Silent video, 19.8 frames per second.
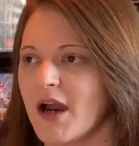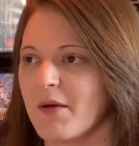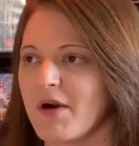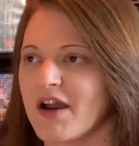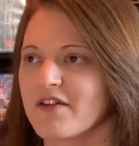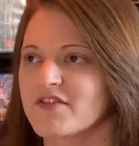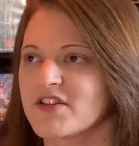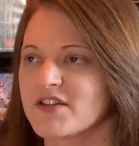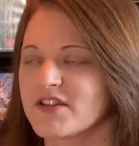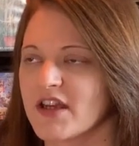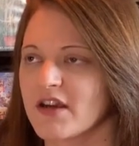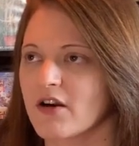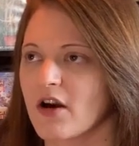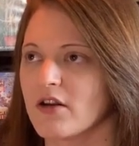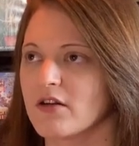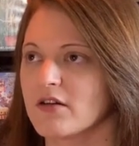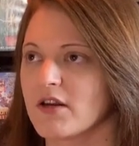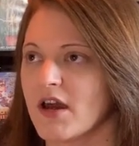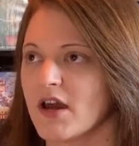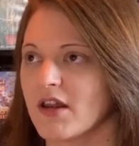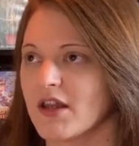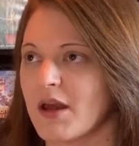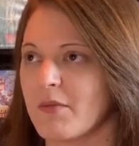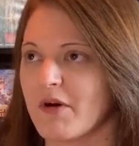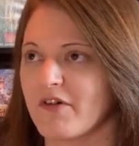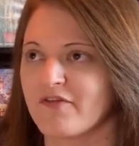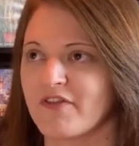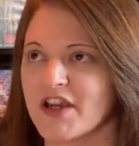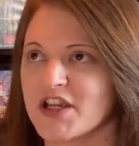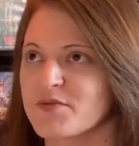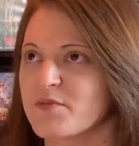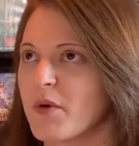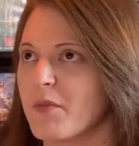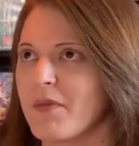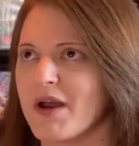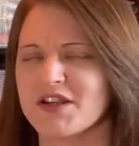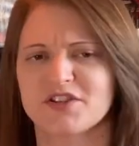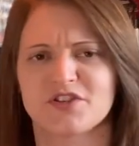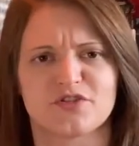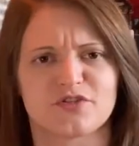I might have to dig on like my Facebook
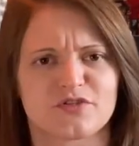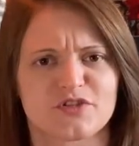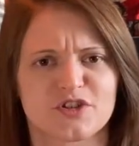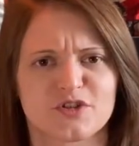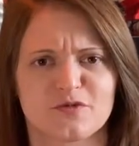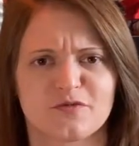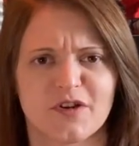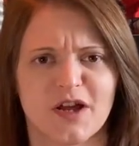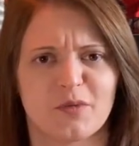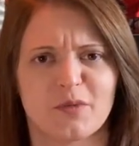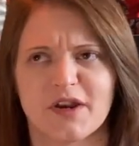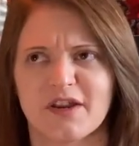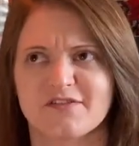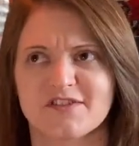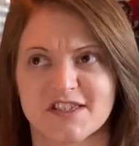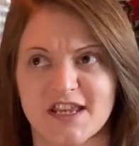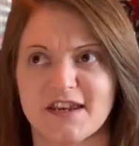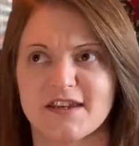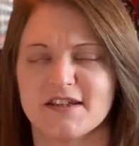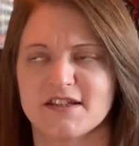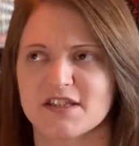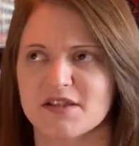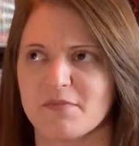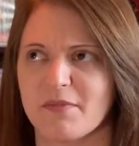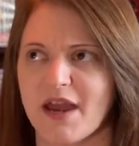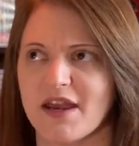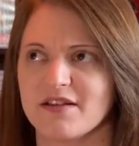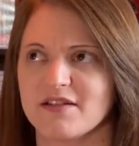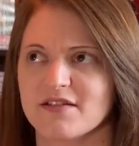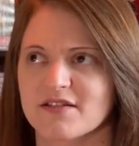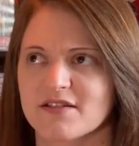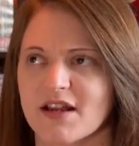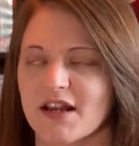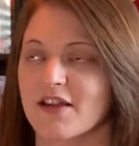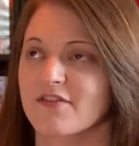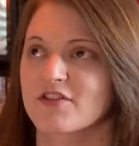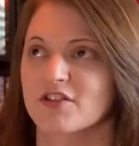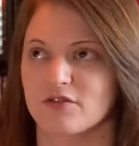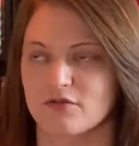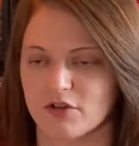Messenger and stuff like that when I've sent it to mates. I'll
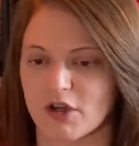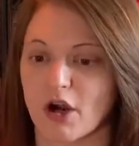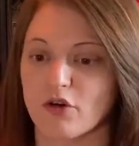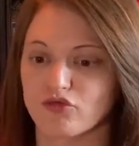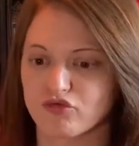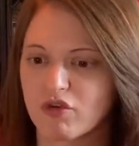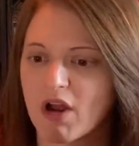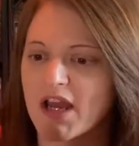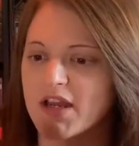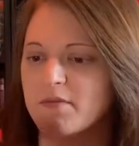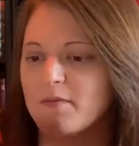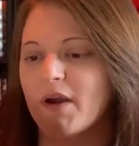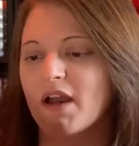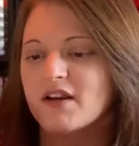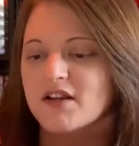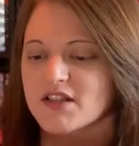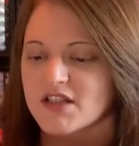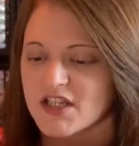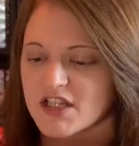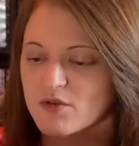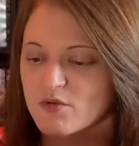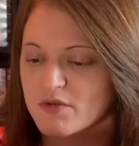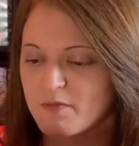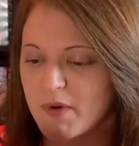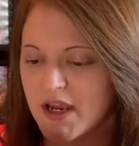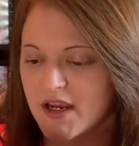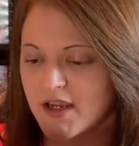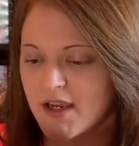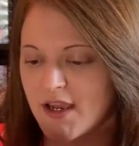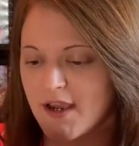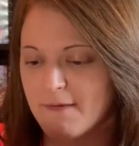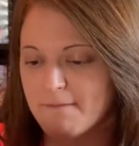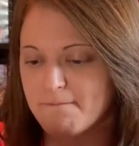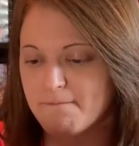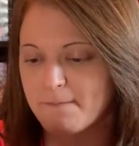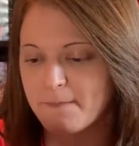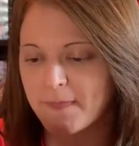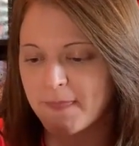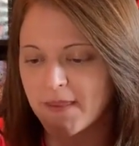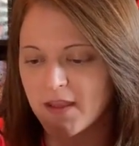have to go right back, because this was back
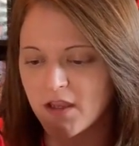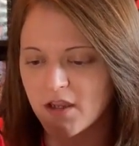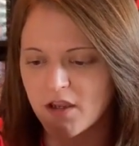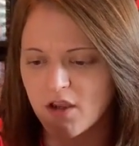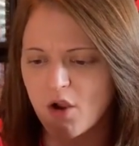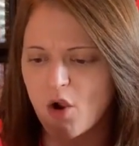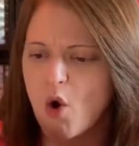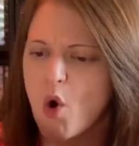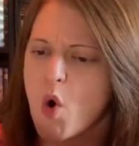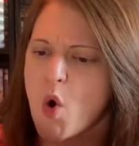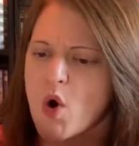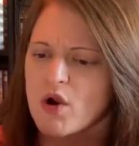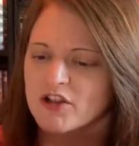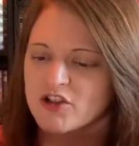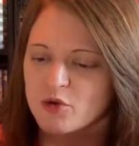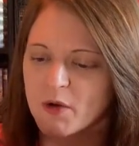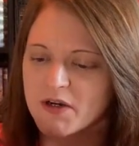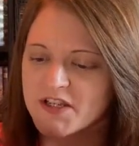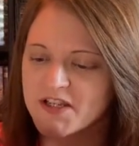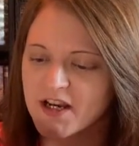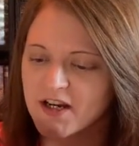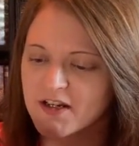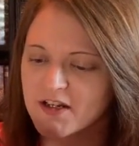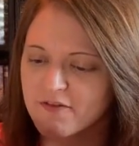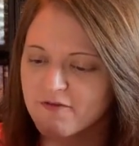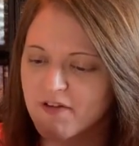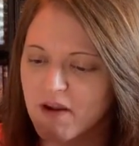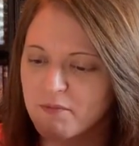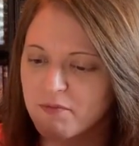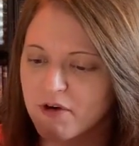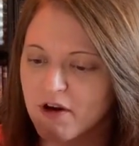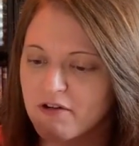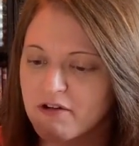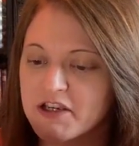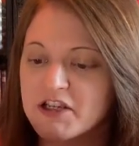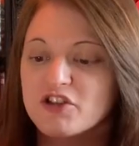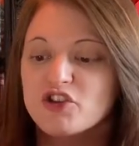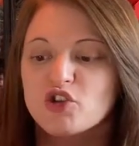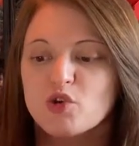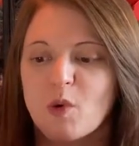in 22nd of
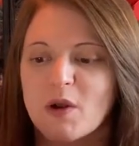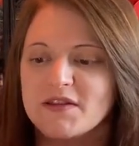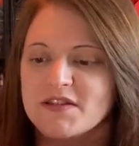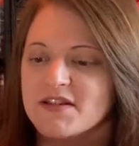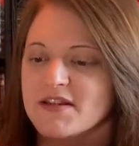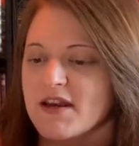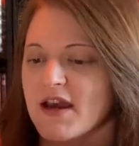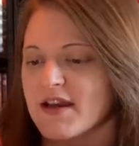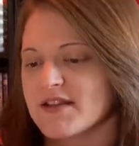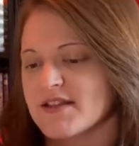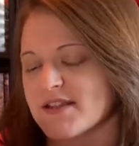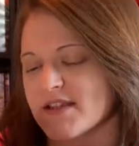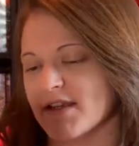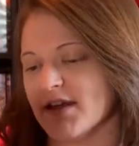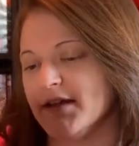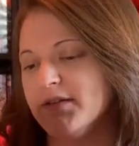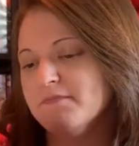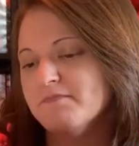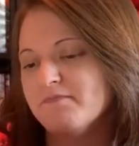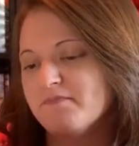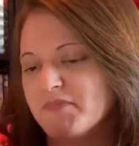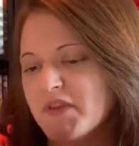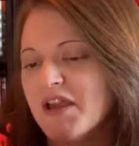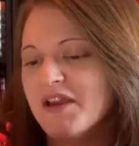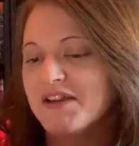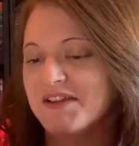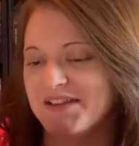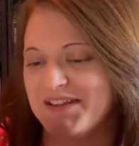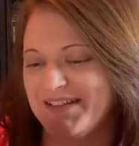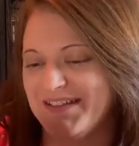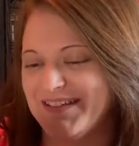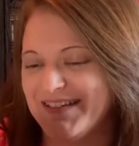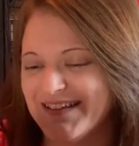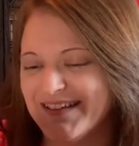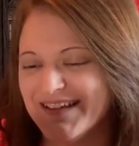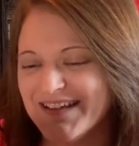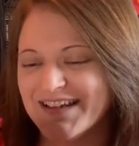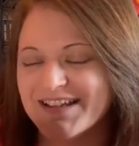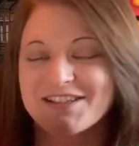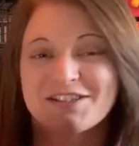February 2019.
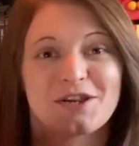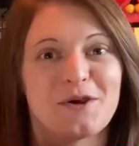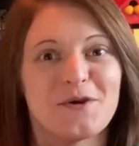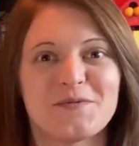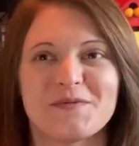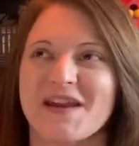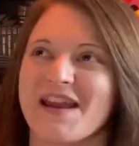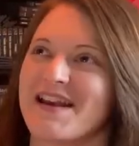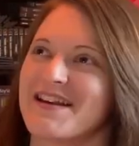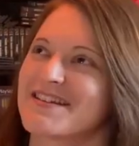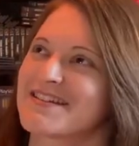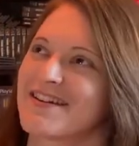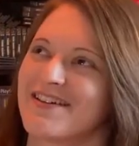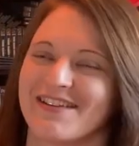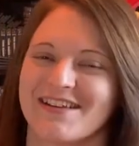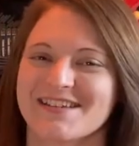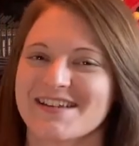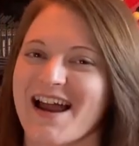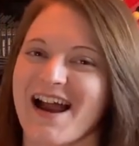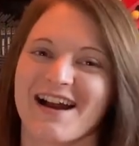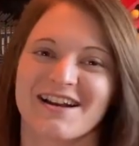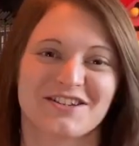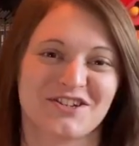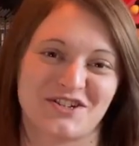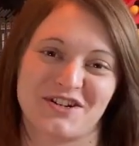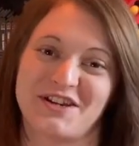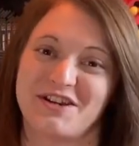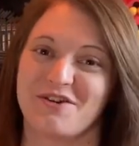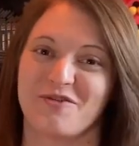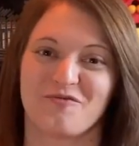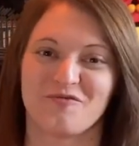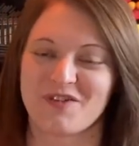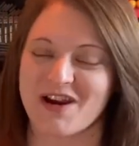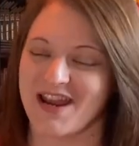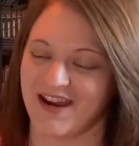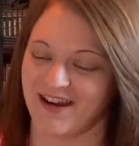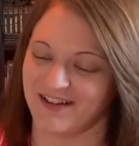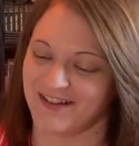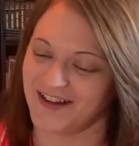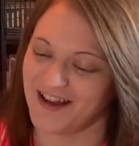2 years ago. That's actually
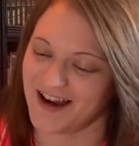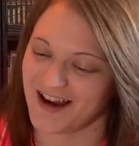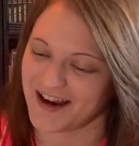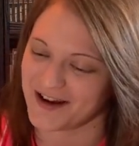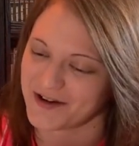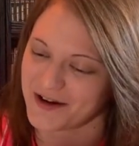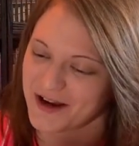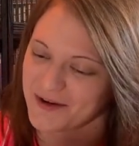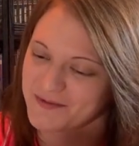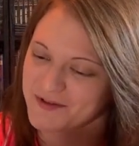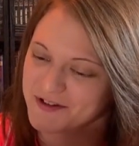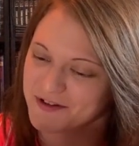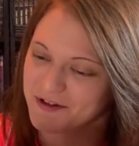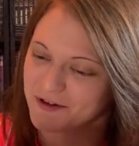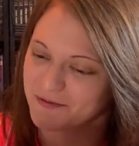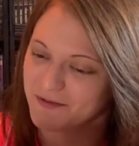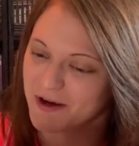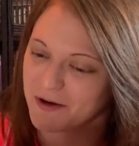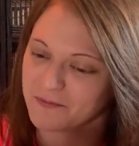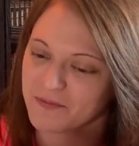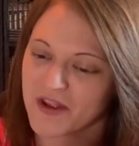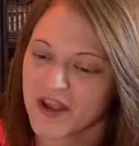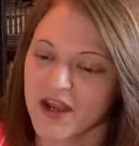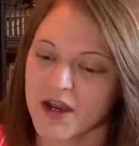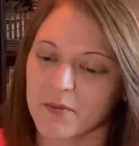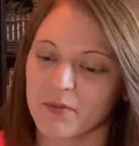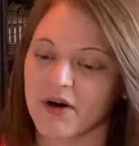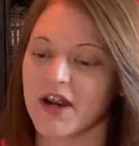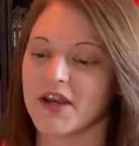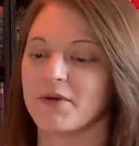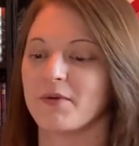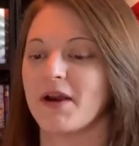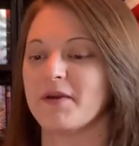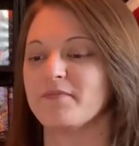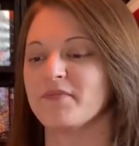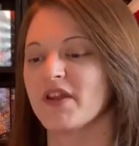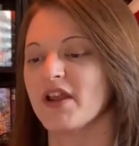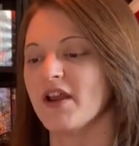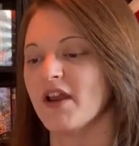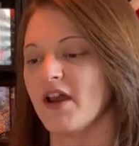unreal. Absolutely unreal. But
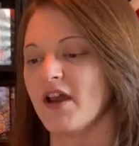anyway,